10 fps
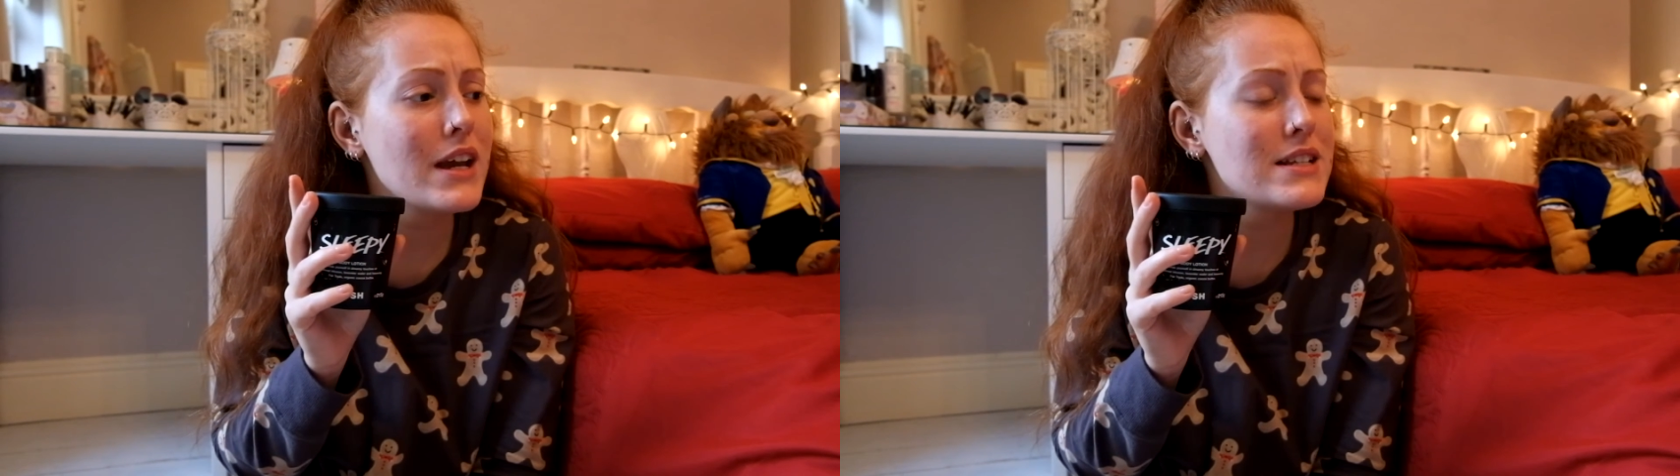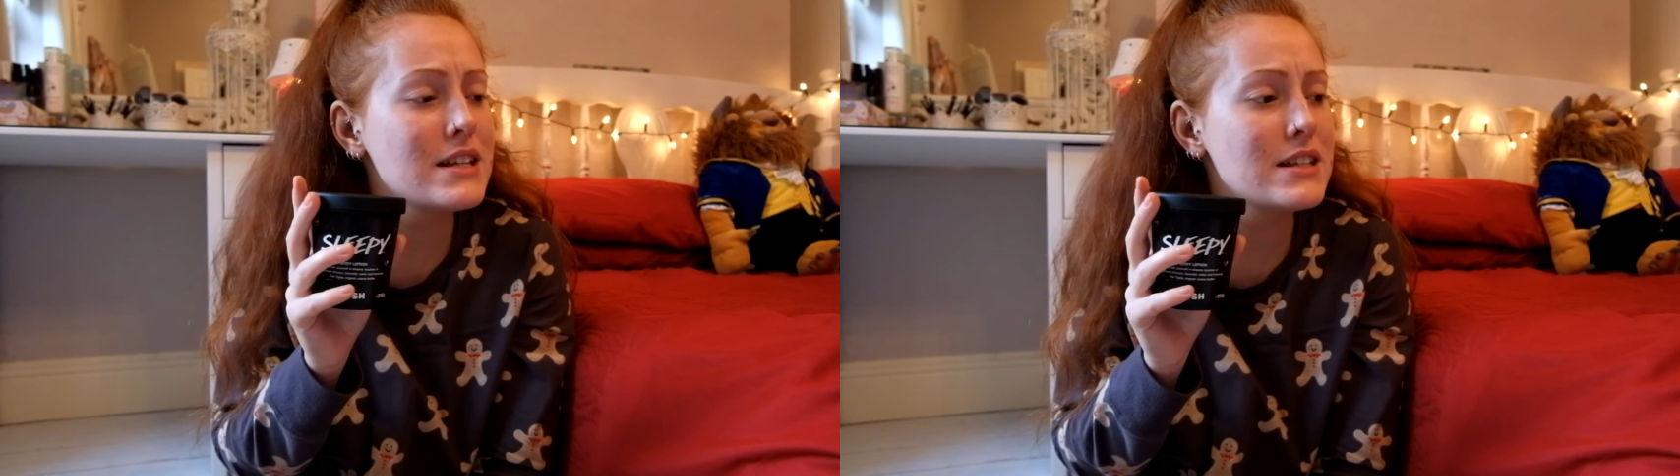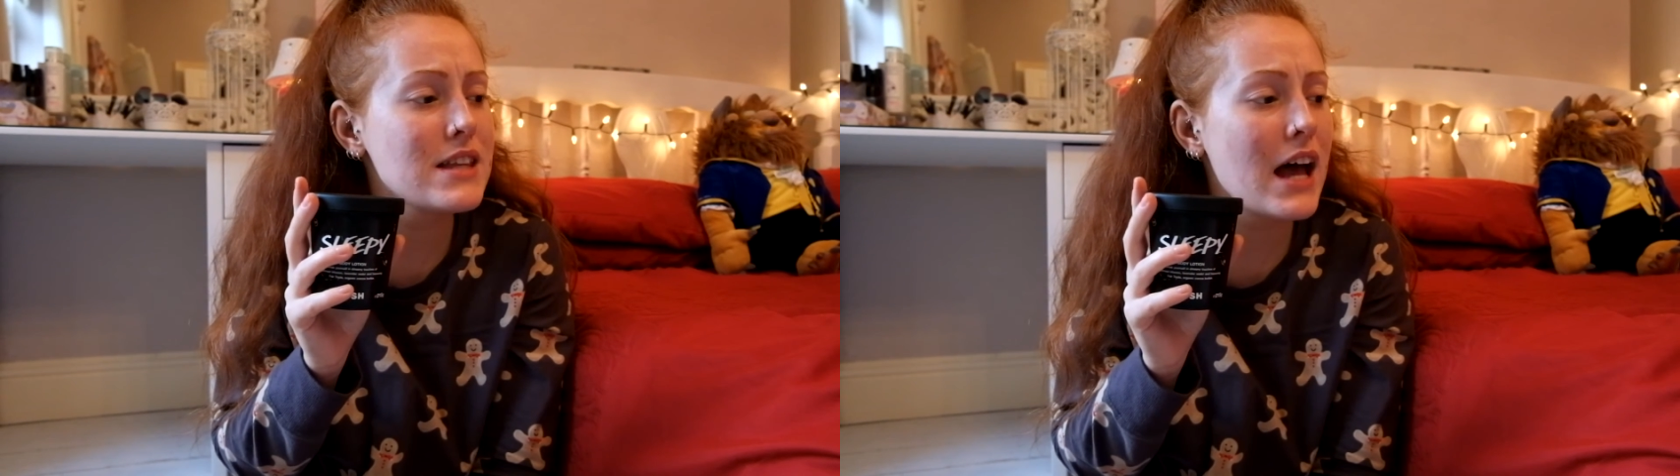is it